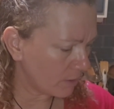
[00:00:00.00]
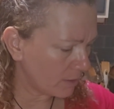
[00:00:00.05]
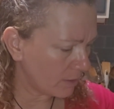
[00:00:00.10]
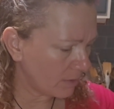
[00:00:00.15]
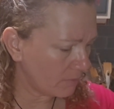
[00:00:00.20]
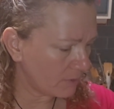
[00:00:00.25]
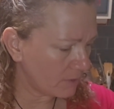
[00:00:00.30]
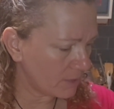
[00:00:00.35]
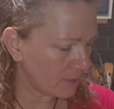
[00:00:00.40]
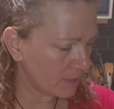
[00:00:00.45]

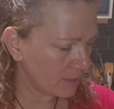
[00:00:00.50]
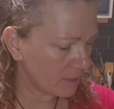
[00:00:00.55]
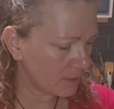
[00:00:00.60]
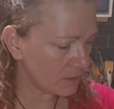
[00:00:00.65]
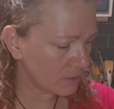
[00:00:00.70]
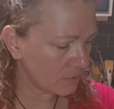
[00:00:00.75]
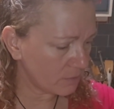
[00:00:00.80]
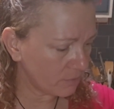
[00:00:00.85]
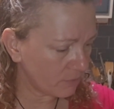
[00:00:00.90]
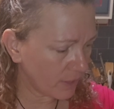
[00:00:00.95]
Everything
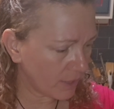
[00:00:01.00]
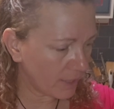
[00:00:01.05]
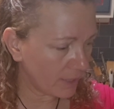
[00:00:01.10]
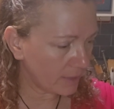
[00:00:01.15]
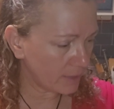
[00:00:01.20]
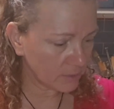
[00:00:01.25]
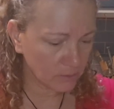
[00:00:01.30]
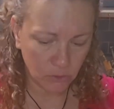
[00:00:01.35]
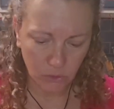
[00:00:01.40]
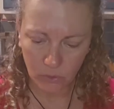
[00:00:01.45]
is
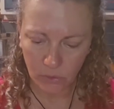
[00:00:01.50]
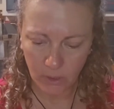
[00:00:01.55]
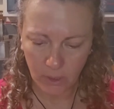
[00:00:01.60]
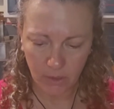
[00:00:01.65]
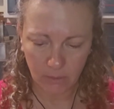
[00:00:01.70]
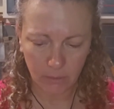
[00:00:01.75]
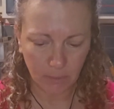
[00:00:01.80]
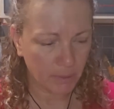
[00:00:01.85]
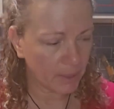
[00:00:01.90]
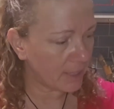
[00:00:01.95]
fine. You
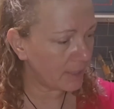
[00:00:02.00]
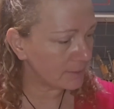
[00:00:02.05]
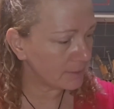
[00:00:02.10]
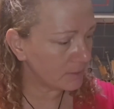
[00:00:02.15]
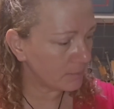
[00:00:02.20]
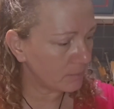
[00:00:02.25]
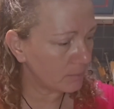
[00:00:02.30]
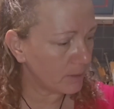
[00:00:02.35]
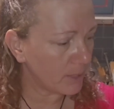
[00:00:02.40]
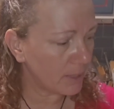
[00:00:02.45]
can
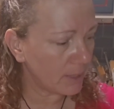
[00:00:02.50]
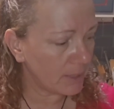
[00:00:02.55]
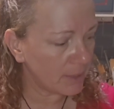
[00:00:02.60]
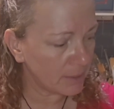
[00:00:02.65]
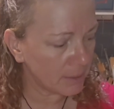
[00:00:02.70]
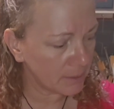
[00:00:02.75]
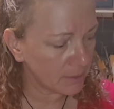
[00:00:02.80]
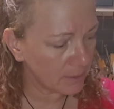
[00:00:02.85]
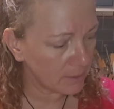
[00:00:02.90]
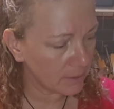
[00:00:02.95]

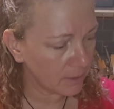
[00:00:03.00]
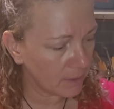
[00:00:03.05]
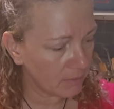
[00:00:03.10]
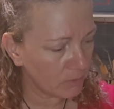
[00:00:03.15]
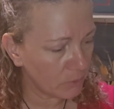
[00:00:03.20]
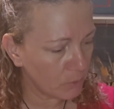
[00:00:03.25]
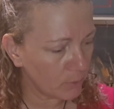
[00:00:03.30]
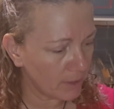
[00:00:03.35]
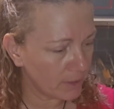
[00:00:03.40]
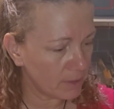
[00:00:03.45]
buy.
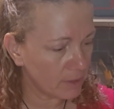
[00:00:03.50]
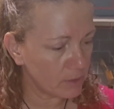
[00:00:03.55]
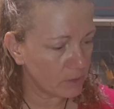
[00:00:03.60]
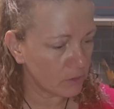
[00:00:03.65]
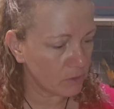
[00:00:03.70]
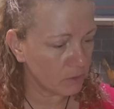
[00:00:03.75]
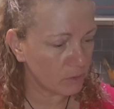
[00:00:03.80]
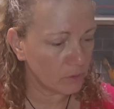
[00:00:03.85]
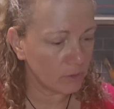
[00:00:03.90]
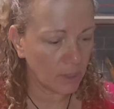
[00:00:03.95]
Everyone is
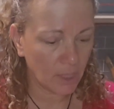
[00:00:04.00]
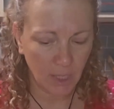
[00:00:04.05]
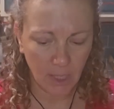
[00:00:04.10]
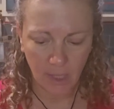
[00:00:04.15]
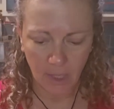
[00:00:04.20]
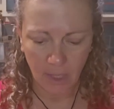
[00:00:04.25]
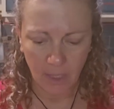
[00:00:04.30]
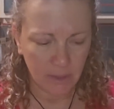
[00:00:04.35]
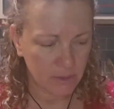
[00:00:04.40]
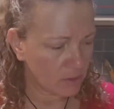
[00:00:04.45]
good
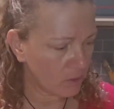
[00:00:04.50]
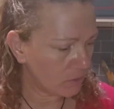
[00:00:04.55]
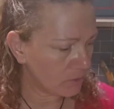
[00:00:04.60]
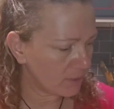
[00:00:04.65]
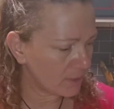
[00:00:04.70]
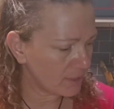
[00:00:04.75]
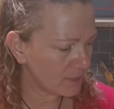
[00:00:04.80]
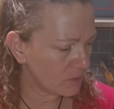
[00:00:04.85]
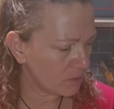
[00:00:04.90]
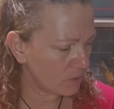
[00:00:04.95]
as
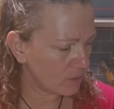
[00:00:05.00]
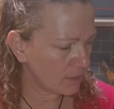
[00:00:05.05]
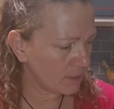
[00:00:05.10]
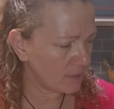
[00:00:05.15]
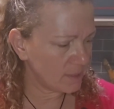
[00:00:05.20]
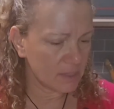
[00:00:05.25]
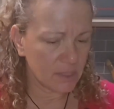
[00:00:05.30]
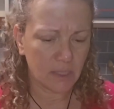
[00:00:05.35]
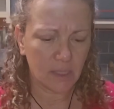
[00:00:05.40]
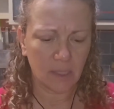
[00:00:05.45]
long as you
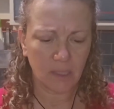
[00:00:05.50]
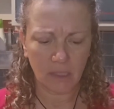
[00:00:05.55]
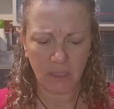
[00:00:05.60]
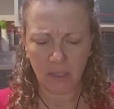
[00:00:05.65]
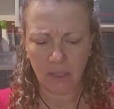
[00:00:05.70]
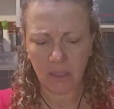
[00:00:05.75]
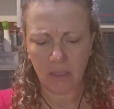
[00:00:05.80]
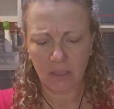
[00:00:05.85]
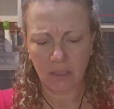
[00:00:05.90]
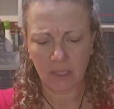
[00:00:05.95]
can
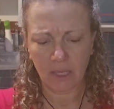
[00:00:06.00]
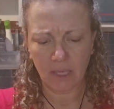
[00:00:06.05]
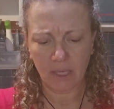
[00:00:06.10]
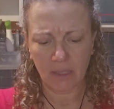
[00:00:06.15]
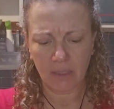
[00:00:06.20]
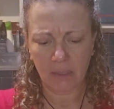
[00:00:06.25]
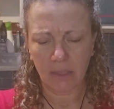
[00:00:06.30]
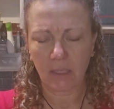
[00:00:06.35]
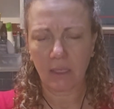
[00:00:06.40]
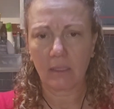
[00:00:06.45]
see
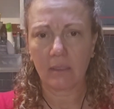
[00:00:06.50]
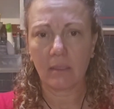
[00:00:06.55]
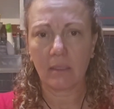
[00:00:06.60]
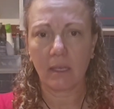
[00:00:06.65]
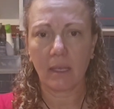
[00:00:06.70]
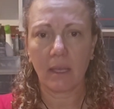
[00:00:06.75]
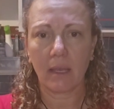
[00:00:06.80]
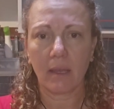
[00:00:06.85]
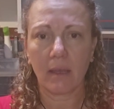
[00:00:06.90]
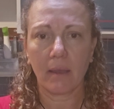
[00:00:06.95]
that
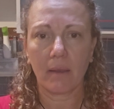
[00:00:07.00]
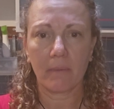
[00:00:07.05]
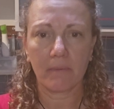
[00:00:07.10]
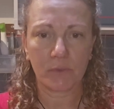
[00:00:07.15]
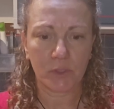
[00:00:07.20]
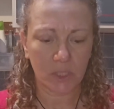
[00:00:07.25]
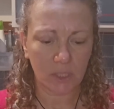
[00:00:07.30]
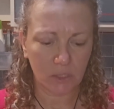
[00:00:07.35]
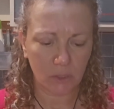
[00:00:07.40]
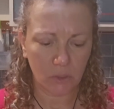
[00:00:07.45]
the
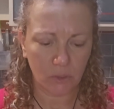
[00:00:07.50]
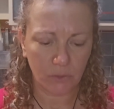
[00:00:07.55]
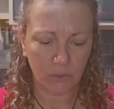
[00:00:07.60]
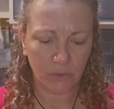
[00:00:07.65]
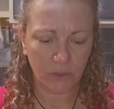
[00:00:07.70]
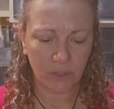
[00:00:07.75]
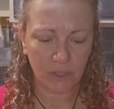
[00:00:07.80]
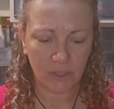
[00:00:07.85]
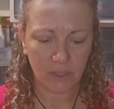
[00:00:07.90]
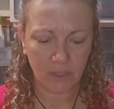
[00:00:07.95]

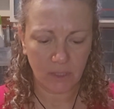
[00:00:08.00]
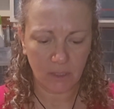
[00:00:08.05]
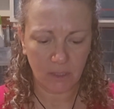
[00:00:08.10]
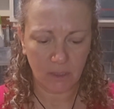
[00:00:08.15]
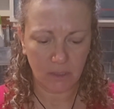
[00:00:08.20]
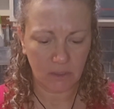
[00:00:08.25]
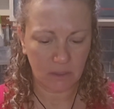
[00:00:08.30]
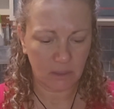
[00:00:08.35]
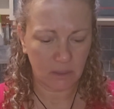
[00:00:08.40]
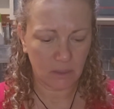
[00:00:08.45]
surface
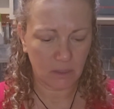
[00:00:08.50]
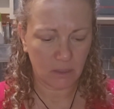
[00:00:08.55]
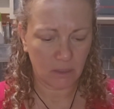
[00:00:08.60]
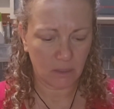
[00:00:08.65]
is